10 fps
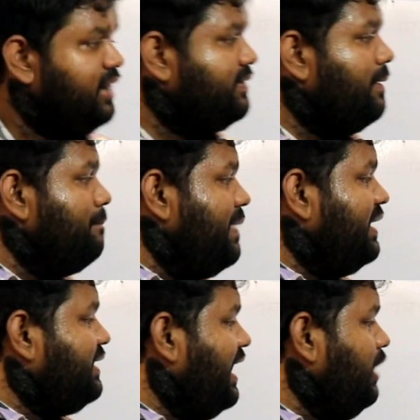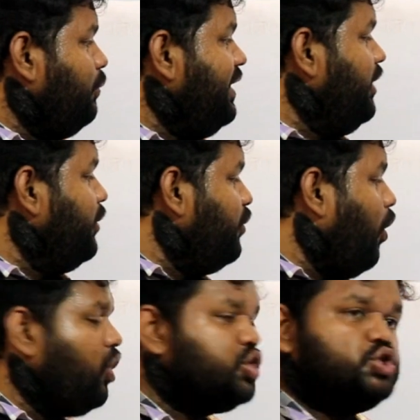the metal will
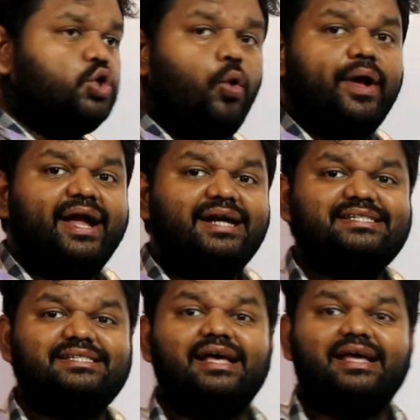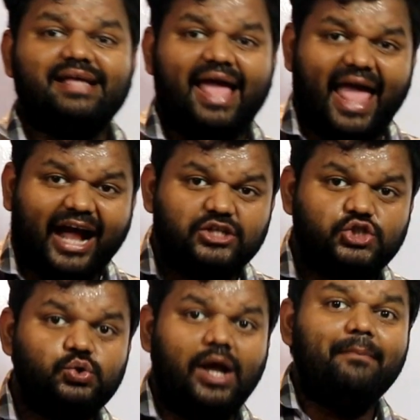not show its
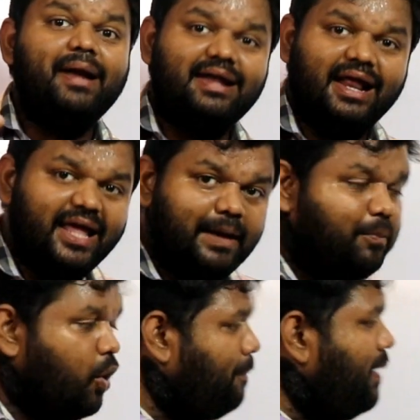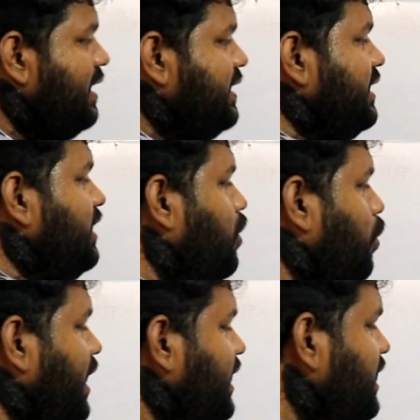actual metallic property
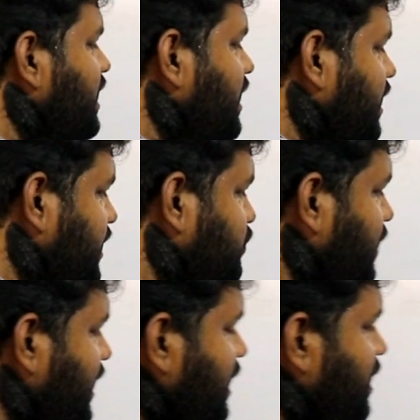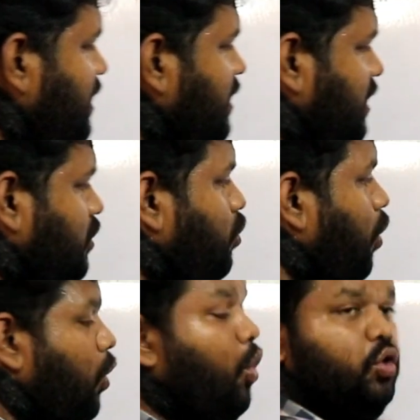when it will
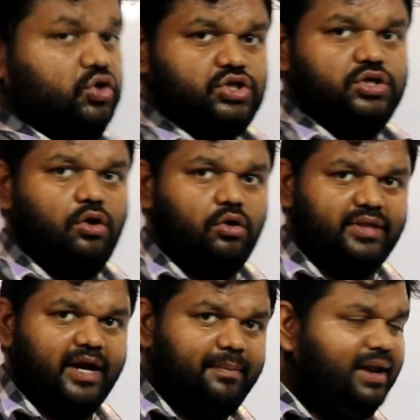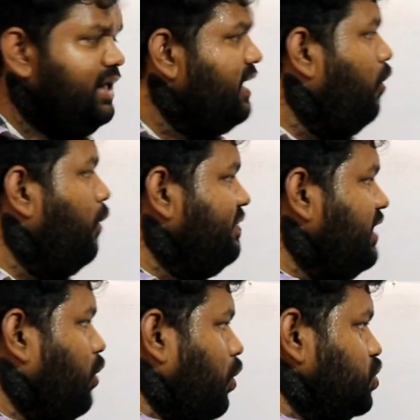corrode. That means when
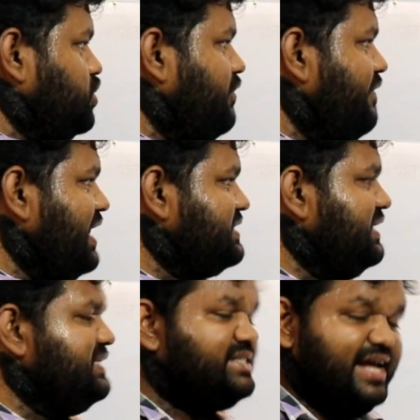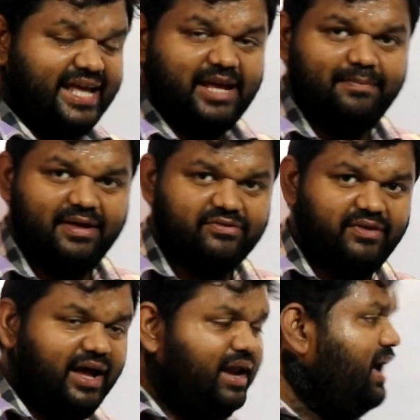the corrosion reaction is taking place
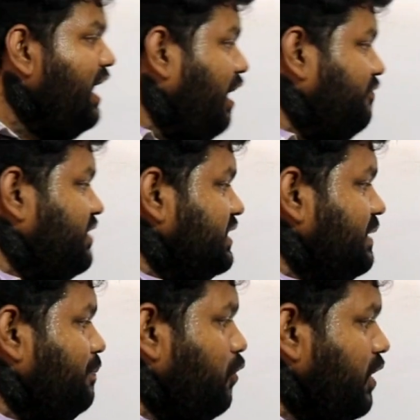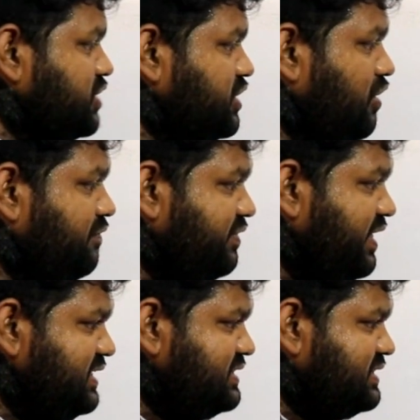here, after the production of
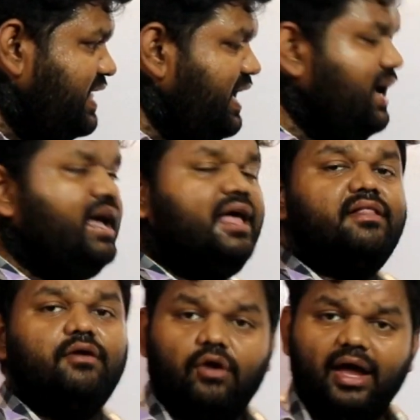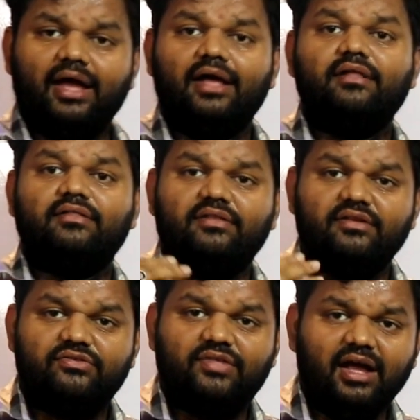this thing, okay,
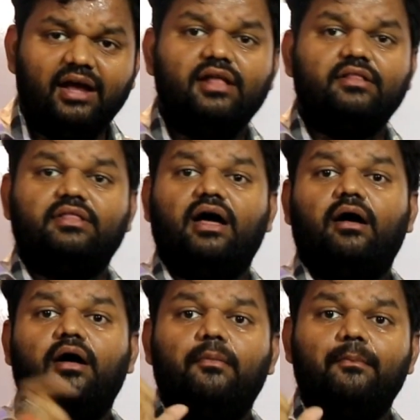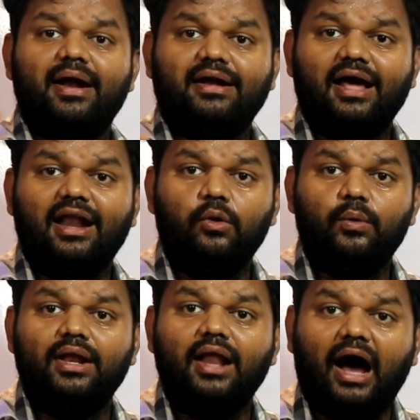the metal
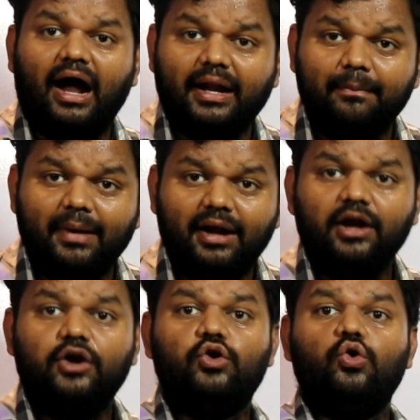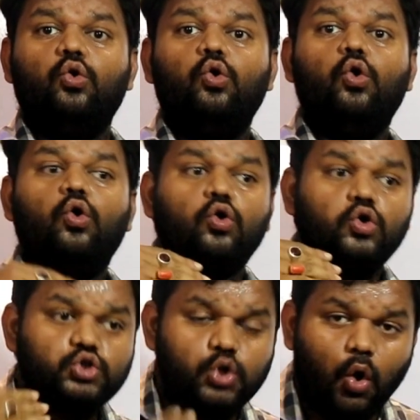will unable to
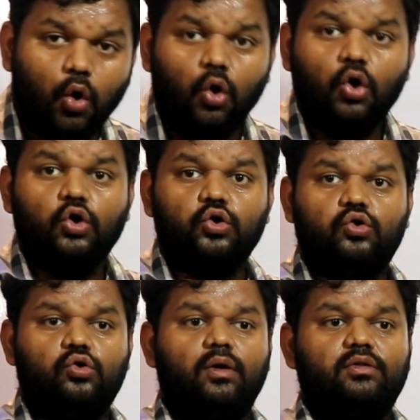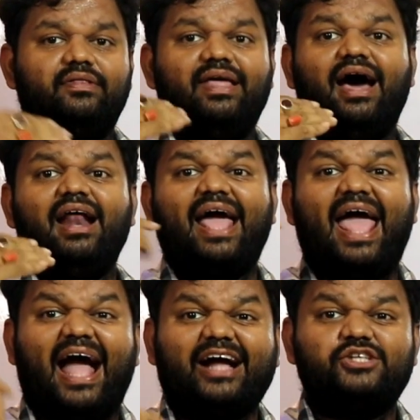show their
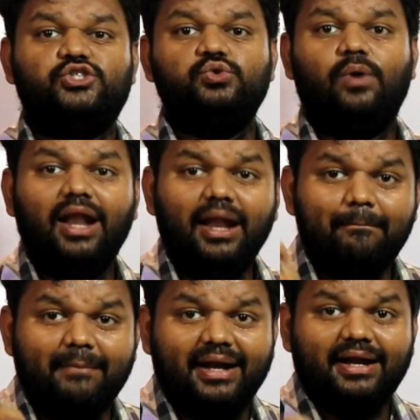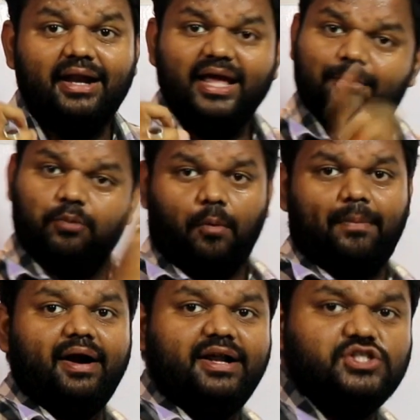actual metallic
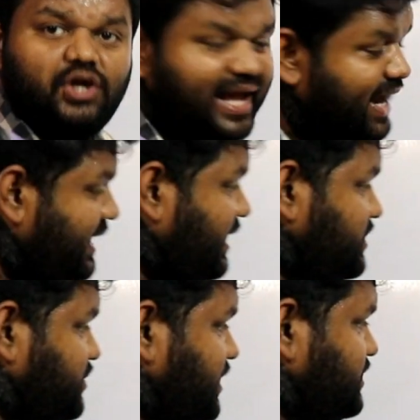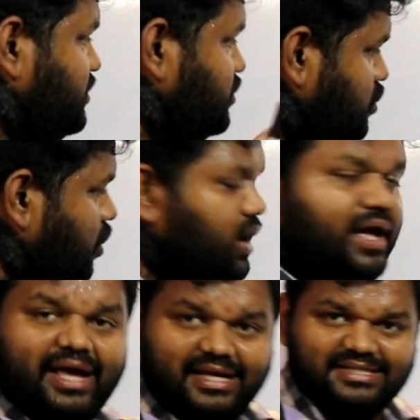properties or characteristics. So
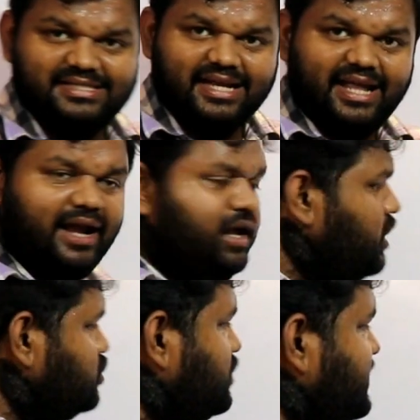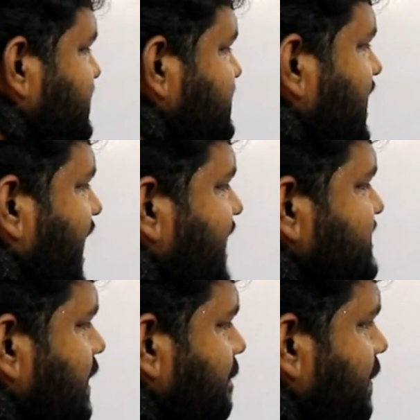is it clear? So this is the
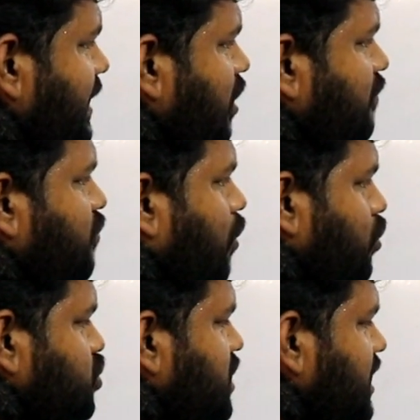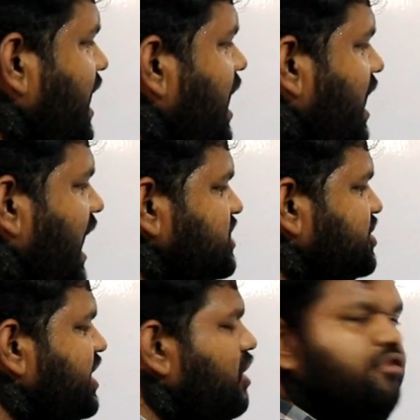example of corrosion,
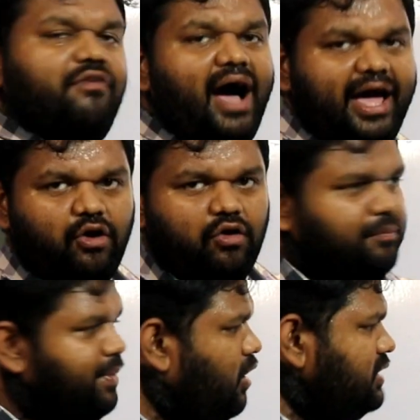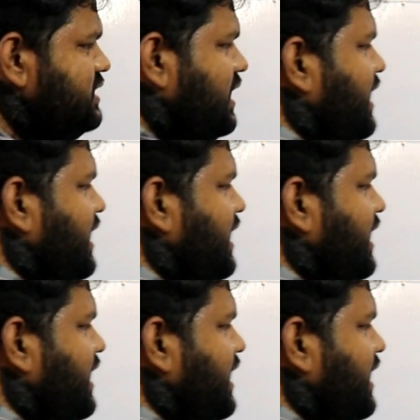rusting of iron, because